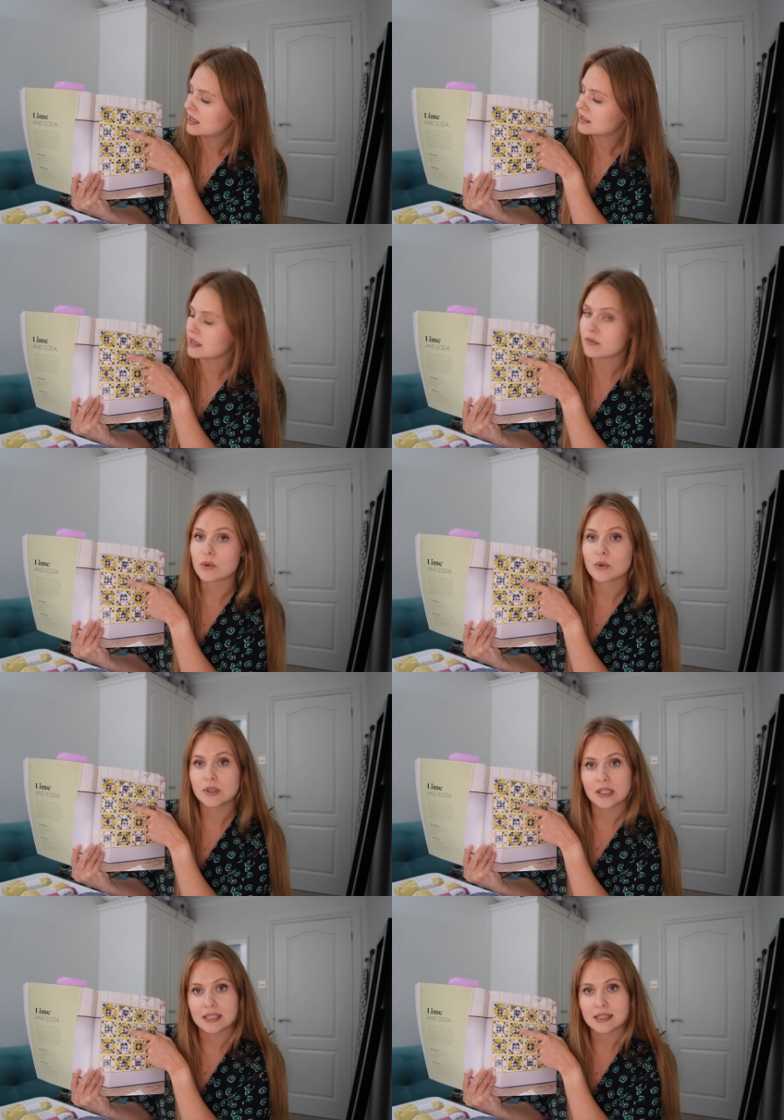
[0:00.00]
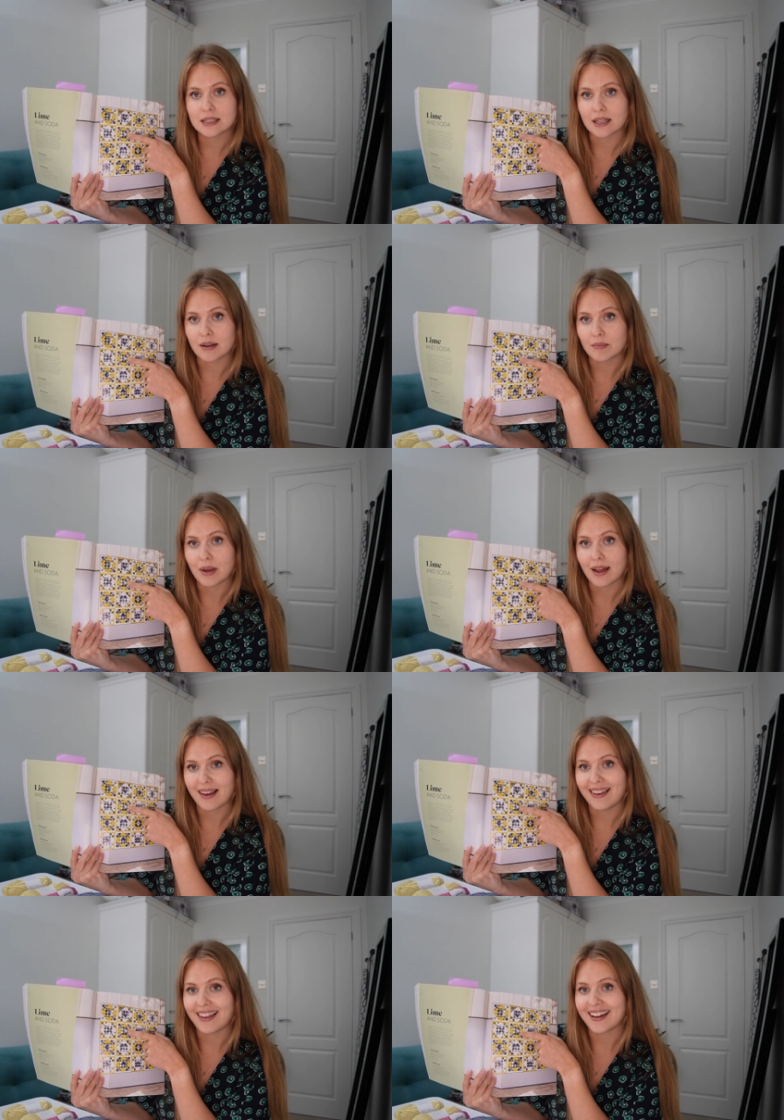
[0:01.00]
So I've ordered some
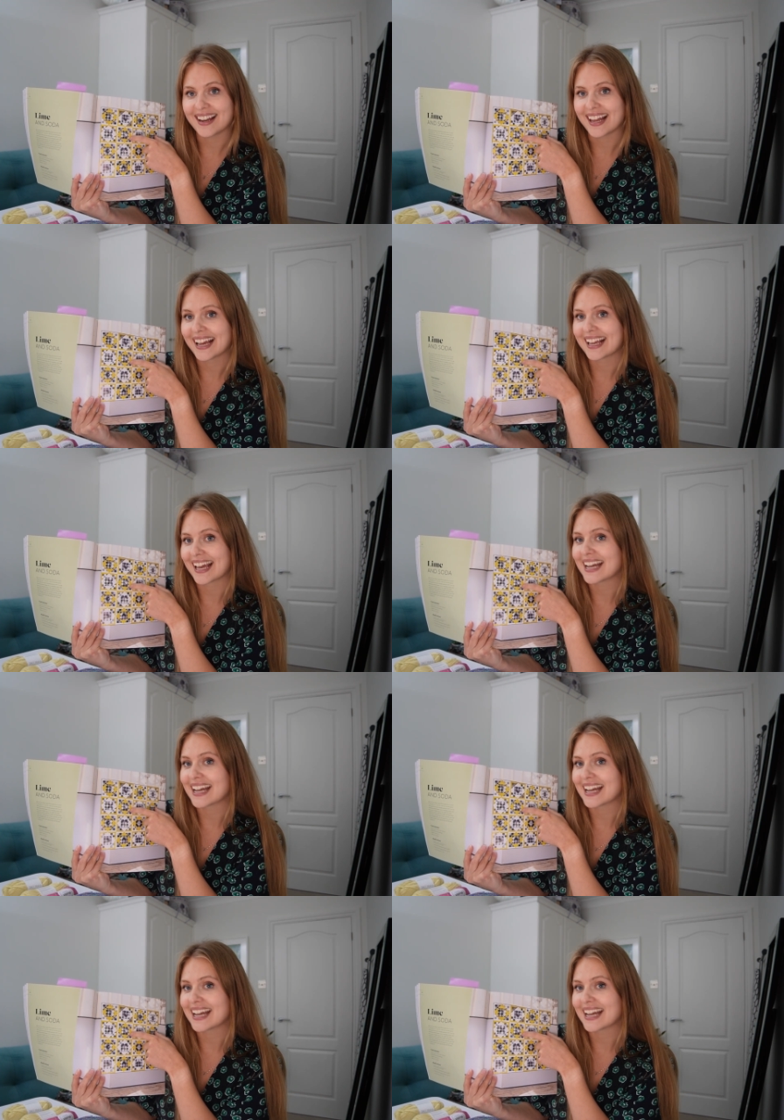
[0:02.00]
lilac